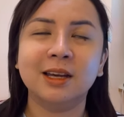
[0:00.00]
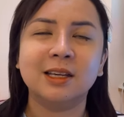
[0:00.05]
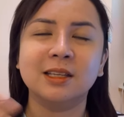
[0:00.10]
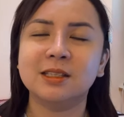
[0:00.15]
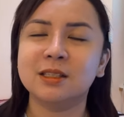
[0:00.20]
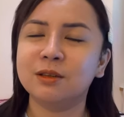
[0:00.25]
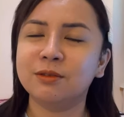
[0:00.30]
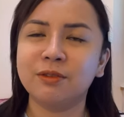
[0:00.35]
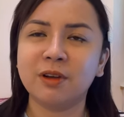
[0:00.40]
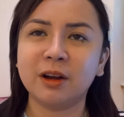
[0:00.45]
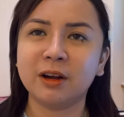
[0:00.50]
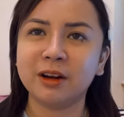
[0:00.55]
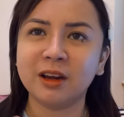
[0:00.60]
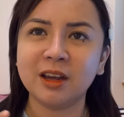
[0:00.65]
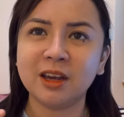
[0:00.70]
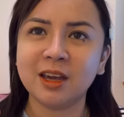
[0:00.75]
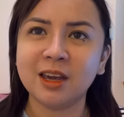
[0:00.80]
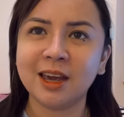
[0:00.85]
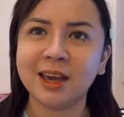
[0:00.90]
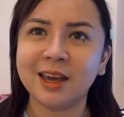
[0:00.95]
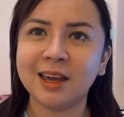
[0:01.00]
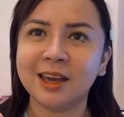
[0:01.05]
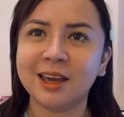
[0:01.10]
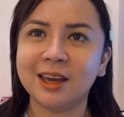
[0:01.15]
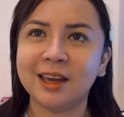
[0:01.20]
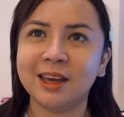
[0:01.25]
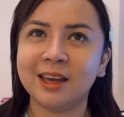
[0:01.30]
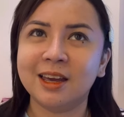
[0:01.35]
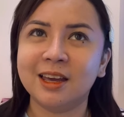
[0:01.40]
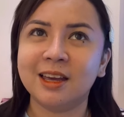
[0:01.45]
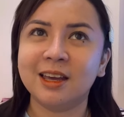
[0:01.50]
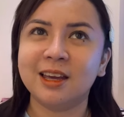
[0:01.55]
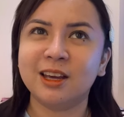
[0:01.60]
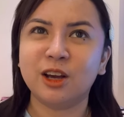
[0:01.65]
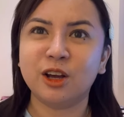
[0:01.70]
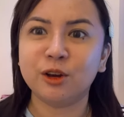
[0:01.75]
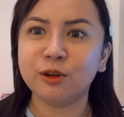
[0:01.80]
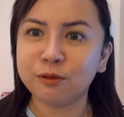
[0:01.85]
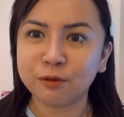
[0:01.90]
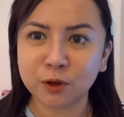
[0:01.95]
It's very
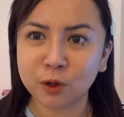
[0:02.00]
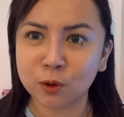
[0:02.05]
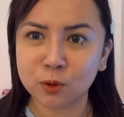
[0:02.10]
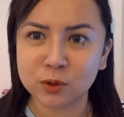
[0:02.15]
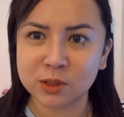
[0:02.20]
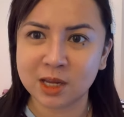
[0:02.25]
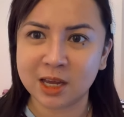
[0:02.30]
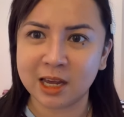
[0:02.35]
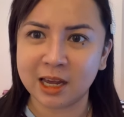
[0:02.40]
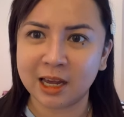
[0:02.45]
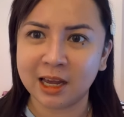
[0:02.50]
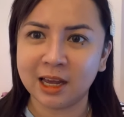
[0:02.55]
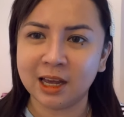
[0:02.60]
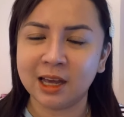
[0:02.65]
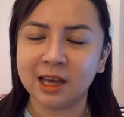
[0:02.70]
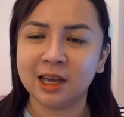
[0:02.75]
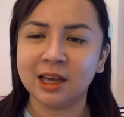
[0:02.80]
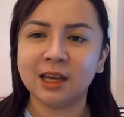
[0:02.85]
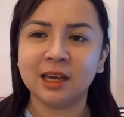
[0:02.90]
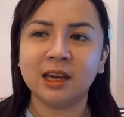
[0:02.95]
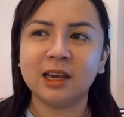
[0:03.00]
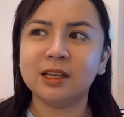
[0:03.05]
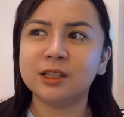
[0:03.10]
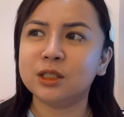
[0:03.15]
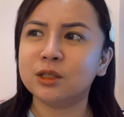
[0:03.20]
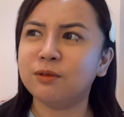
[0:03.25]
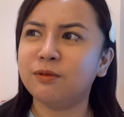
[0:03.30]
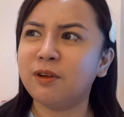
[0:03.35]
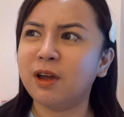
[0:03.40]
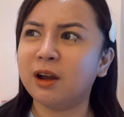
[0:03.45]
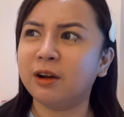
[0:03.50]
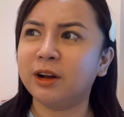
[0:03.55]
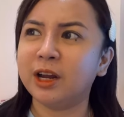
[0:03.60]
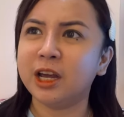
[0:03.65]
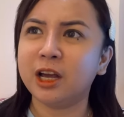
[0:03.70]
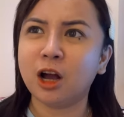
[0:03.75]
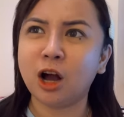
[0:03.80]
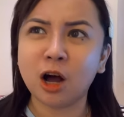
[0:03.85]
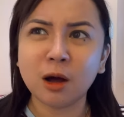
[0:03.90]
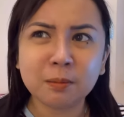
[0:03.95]
confusing. It's
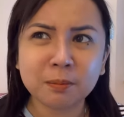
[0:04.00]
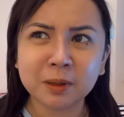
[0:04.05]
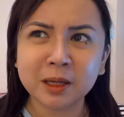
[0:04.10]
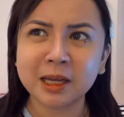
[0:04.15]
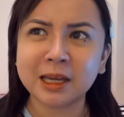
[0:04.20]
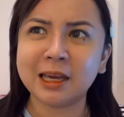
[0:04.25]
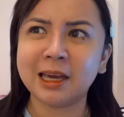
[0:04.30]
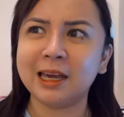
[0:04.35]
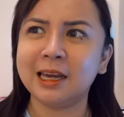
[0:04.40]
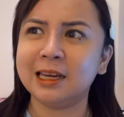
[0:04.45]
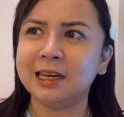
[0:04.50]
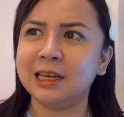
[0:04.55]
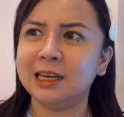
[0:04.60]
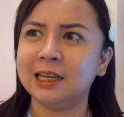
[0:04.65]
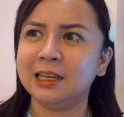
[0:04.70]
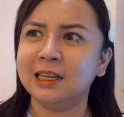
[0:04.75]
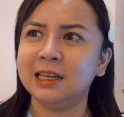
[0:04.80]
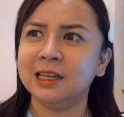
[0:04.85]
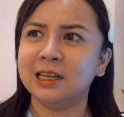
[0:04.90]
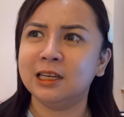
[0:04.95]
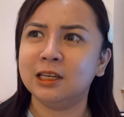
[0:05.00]
very complicated.